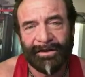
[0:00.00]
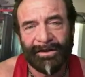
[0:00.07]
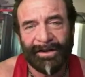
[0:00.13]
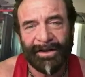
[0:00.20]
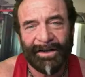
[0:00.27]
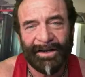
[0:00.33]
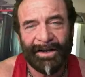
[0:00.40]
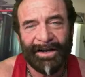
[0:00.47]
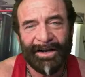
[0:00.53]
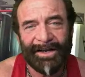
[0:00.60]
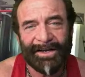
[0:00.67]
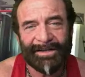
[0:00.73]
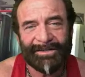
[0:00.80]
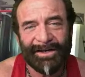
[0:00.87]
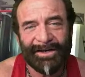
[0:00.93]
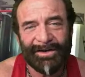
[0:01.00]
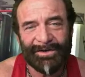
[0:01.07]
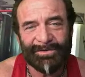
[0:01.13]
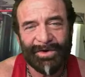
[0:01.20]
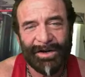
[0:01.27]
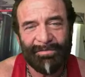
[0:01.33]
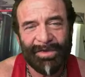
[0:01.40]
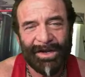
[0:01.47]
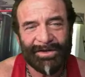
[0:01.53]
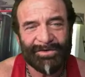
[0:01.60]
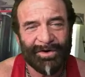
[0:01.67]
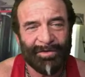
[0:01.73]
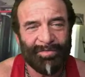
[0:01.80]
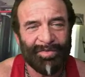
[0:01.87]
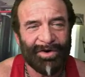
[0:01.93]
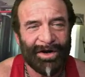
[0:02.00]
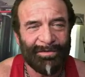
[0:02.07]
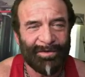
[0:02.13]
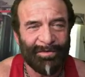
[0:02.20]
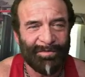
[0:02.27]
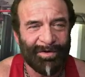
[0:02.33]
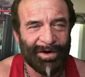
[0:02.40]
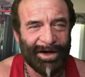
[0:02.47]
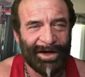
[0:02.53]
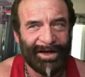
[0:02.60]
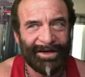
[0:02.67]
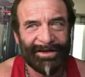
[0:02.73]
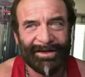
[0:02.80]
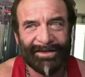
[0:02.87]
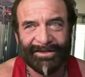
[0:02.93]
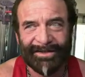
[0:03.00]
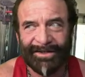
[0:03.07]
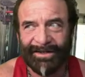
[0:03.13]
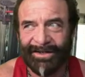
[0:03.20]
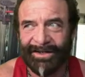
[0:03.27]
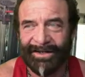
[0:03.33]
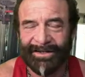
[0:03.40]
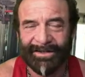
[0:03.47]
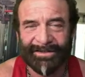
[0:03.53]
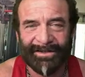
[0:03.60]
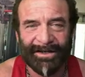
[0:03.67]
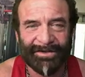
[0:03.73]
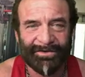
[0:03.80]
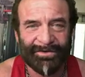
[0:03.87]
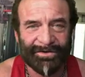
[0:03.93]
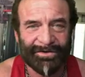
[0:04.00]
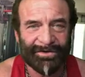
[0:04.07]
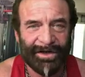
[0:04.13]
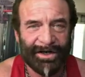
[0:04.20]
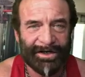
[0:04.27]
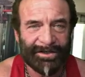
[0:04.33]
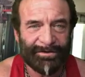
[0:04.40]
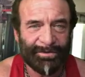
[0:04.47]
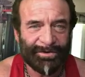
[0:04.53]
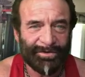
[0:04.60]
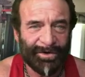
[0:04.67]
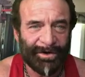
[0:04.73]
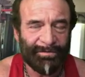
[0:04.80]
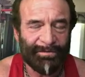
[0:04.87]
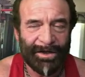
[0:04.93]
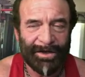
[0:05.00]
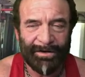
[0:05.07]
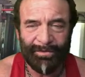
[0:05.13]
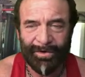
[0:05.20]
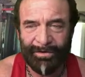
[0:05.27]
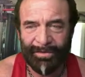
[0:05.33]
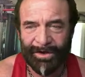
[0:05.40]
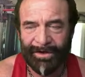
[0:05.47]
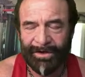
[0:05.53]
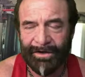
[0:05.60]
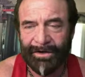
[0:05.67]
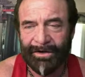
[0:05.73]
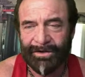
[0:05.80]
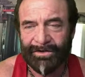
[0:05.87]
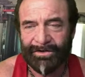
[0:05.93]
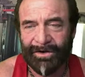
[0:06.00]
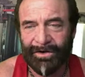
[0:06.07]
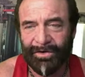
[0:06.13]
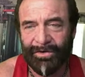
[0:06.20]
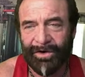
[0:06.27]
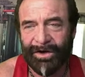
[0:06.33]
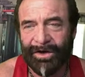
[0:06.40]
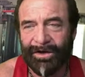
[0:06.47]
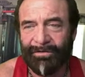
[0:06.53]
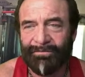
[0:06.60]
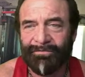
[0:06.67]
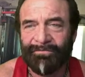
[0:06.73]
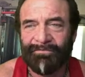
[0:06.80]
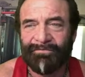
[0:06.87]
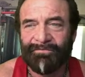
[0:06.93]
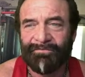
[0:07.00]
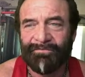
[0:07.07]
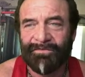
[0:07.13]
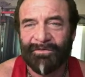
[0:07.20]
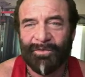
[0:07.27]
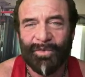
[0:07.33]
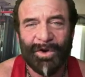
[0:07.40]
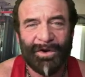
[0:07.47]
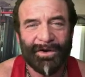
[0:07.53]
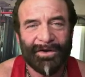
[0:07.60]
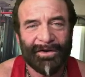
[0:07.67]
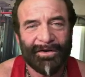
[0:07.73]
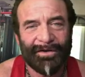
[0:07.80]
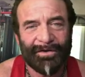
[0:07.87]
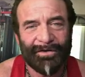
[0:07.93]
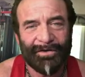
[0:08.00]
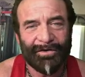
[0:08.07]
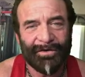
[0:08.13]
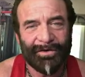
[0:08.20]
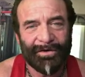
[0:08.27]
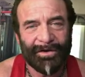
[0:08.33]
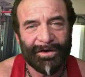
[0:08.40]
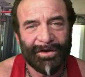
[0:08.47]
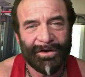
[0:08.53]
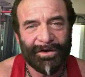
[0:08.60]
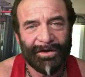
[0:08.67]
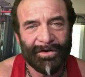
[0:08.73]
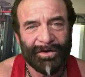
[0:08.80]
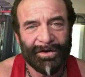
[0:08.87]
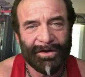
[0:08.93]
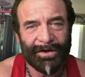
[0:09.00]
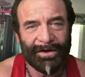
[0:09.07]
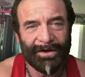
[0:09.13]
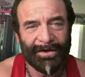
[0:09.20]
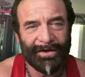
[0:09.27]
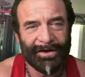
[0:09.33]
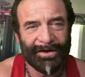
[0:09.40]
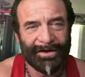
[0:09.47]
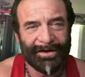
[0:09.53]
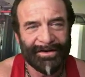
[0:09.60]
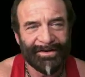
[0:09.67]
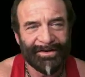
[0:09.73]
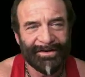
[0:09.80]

and I guess that goes right back to our primal brain, doesn't it? And the sexual strategies between men and women. So, um, I mean, I never, I'm never It still, it still astounds